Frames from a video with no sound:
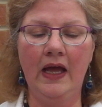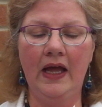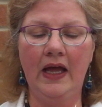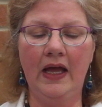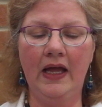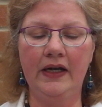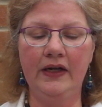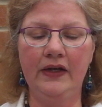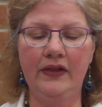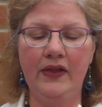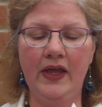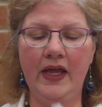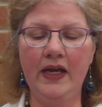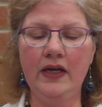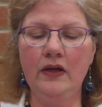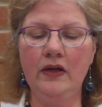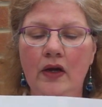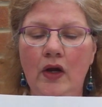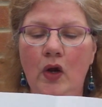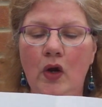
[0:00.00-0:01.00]
And
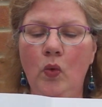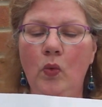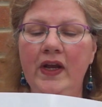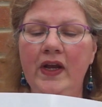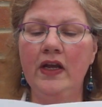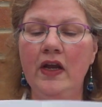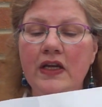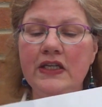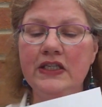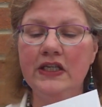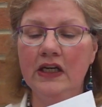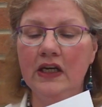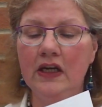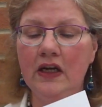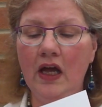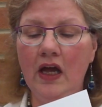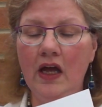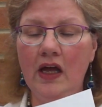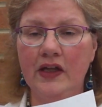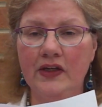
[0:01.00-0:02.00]
then we're going to
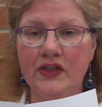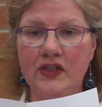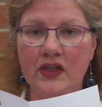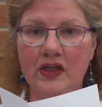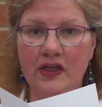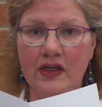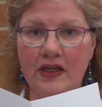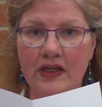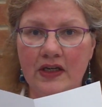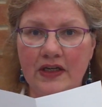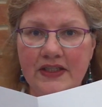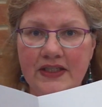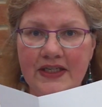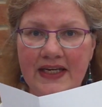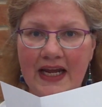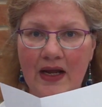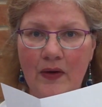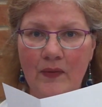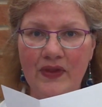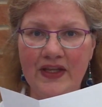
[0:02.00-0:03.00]
cut
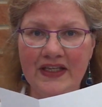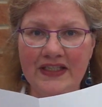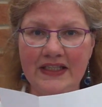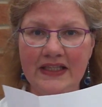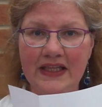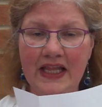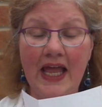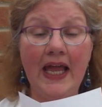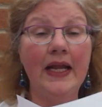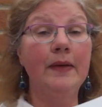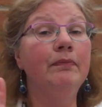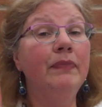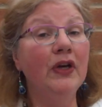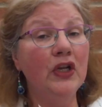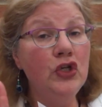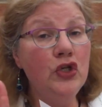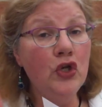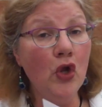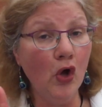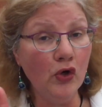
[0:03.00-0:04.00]
down this line,
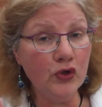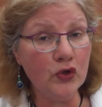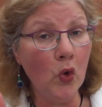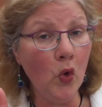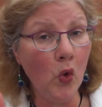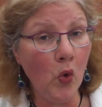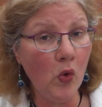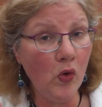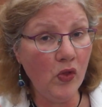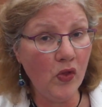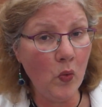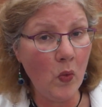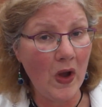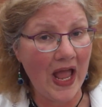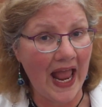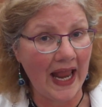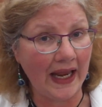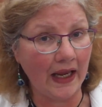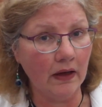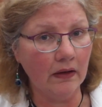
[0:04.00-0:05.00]
but not all the
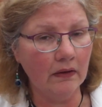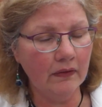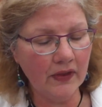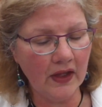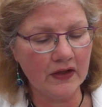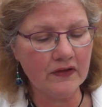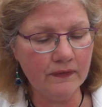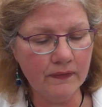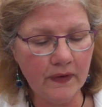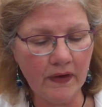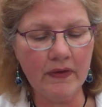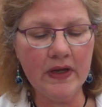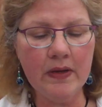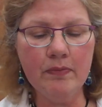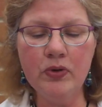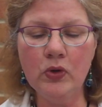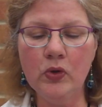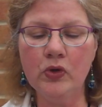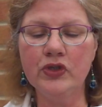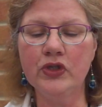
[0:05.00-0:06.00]
way. That's very
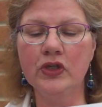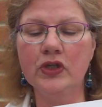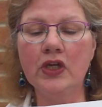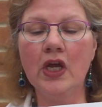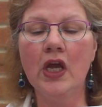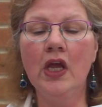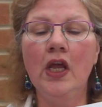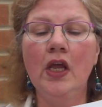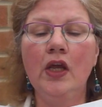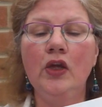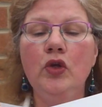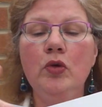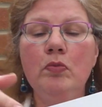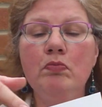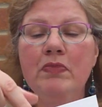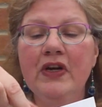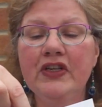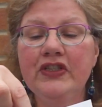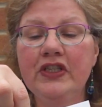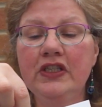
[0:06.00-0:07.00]
important. You
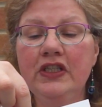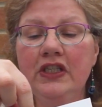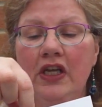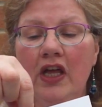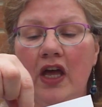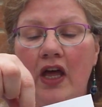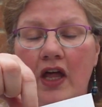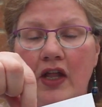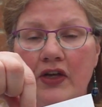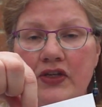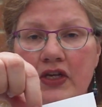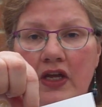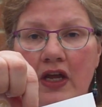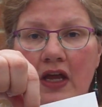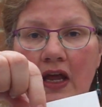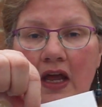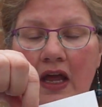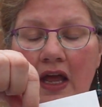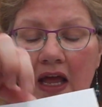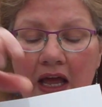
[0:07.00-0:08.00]
mustn't cut
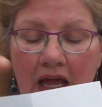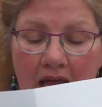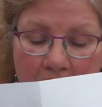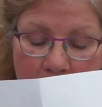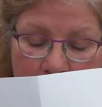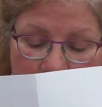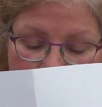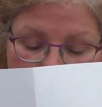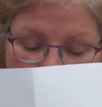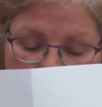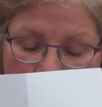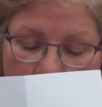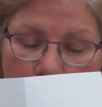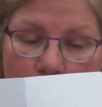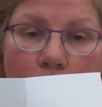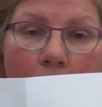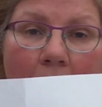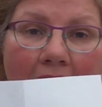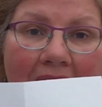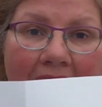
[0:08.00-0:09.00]
at the
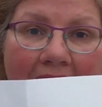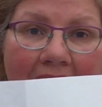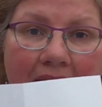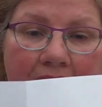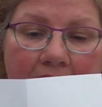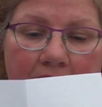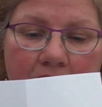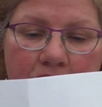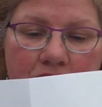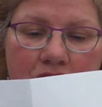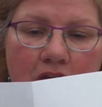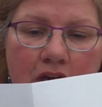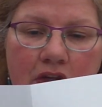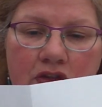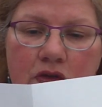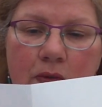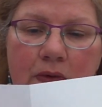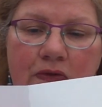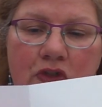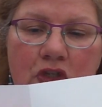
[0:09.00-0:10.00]
two ends.
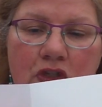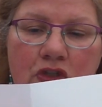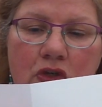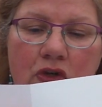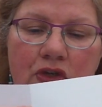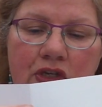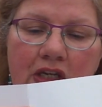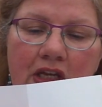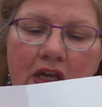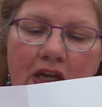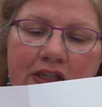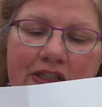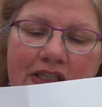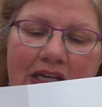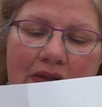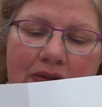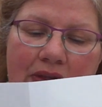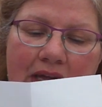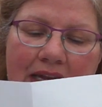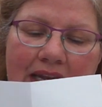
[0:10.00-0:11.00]
So we've just got to cut
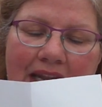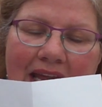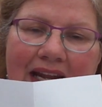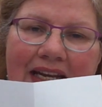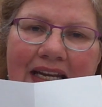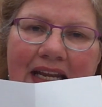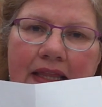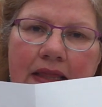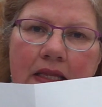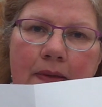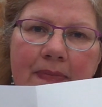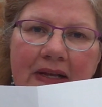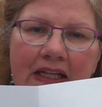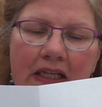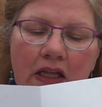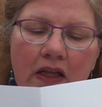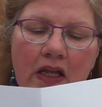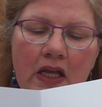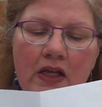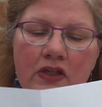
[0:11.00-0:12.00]
down that line in the
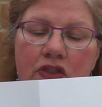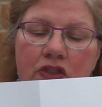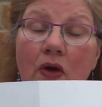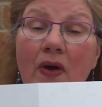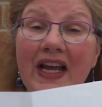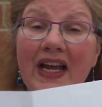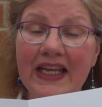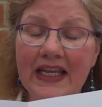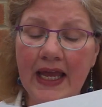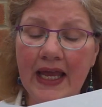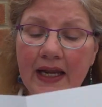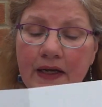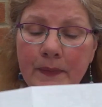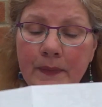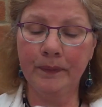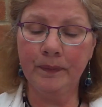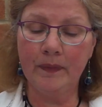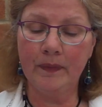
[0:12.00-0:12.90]
middle. So again,